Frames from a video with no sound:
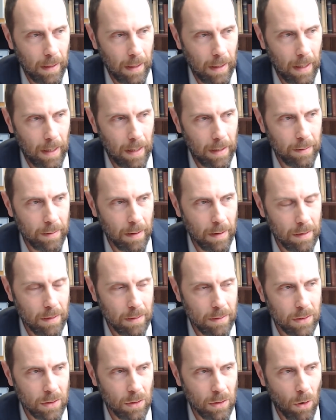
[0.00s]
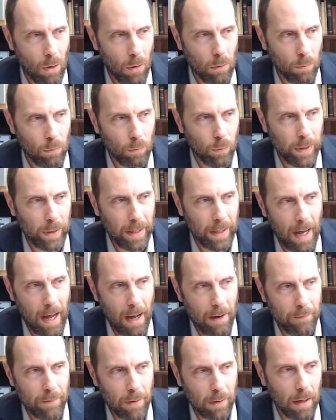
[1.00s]
And so we
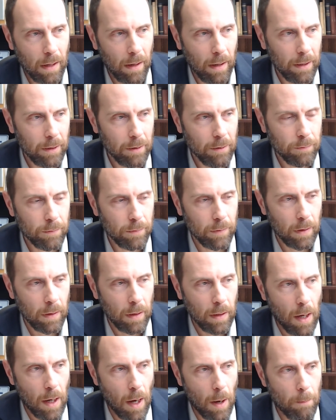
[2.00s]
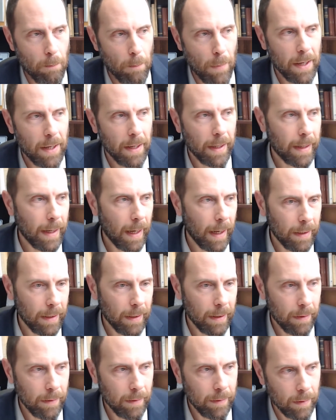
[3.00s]
have a kind of a
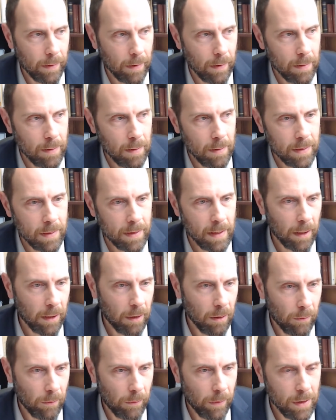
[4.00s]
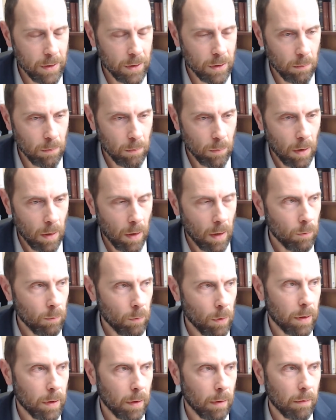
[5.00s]
mitigated secularism
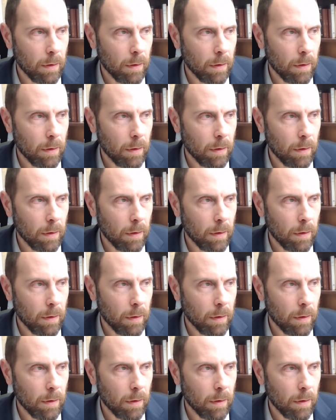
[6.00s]
with a